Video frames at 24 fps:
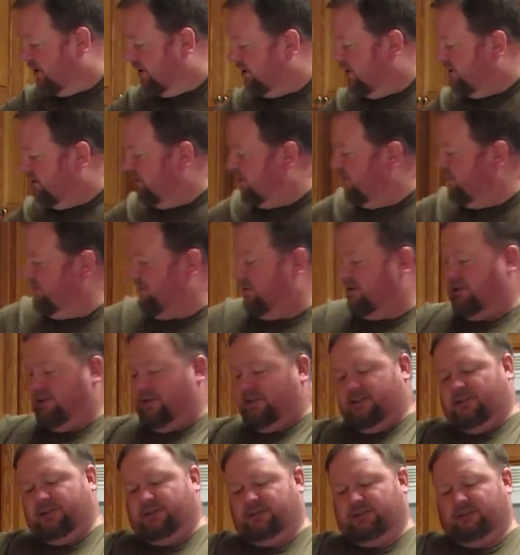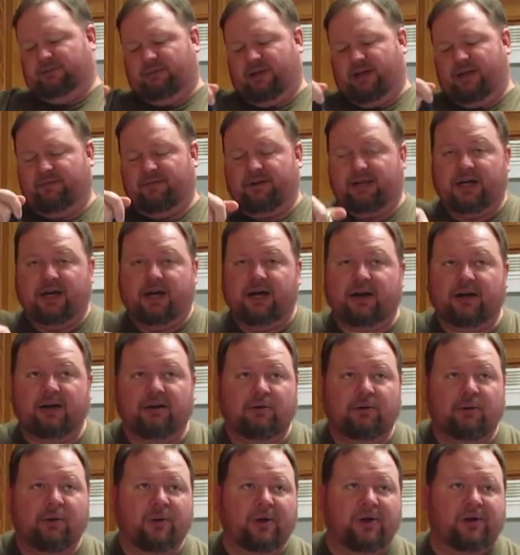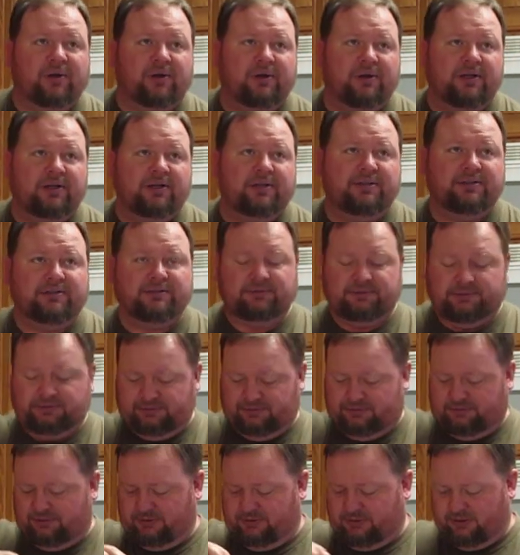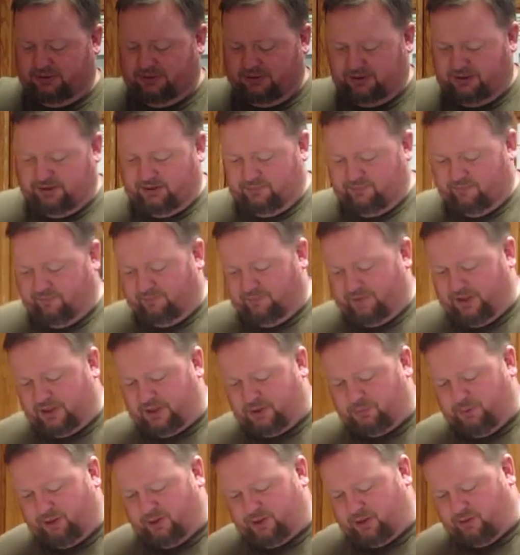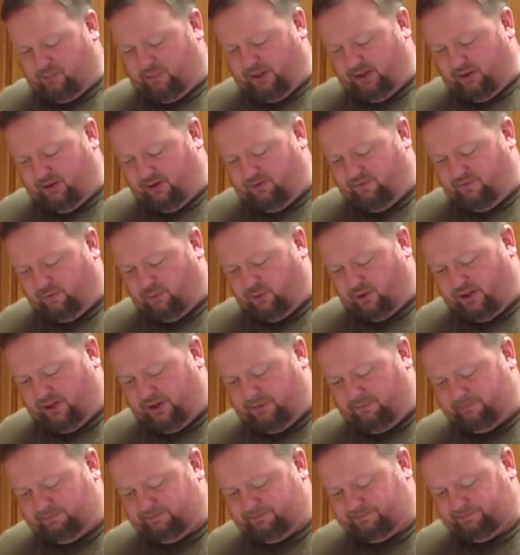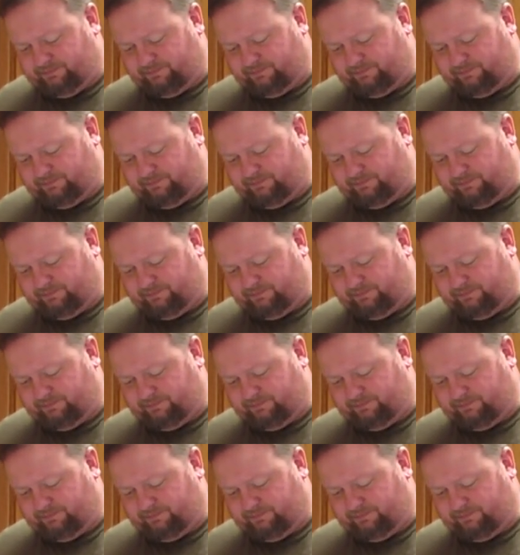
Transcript: going to use um, avocado oil. It's supposed to be good for you.